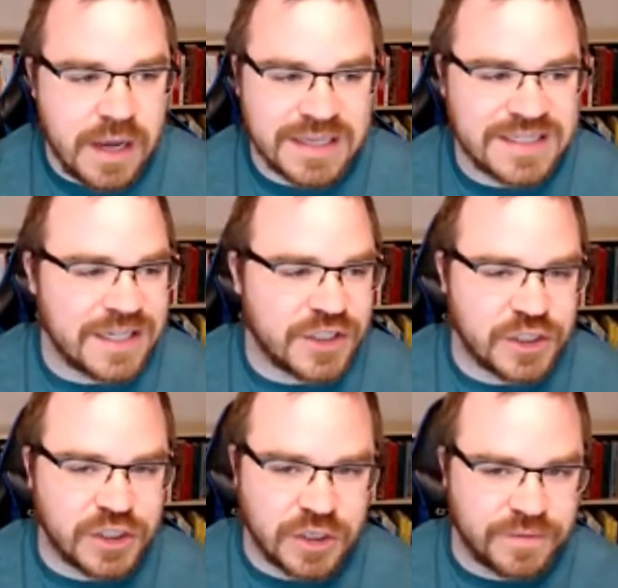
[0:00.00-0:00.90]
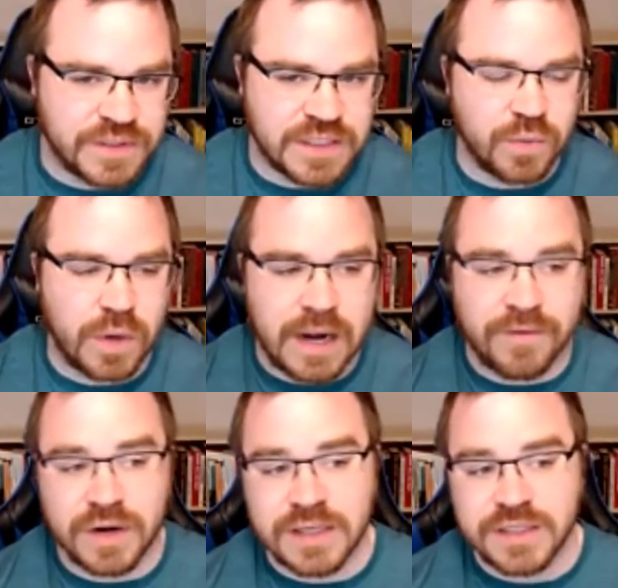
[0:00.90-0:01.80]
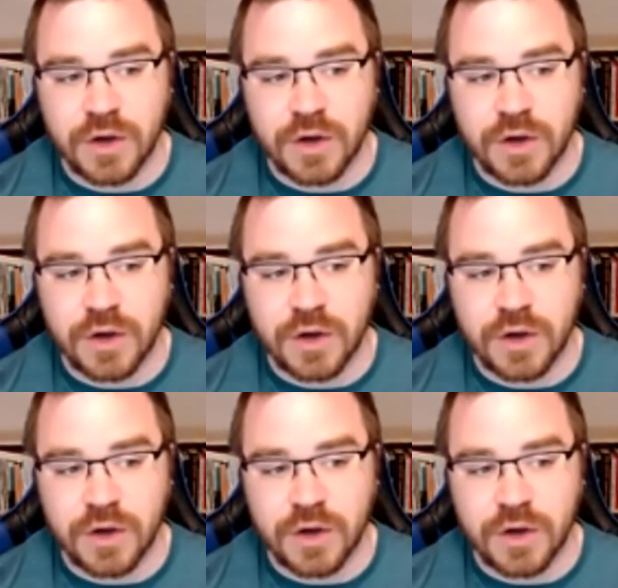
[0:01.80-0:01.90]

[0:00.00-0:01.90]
ascension services, whatever it is.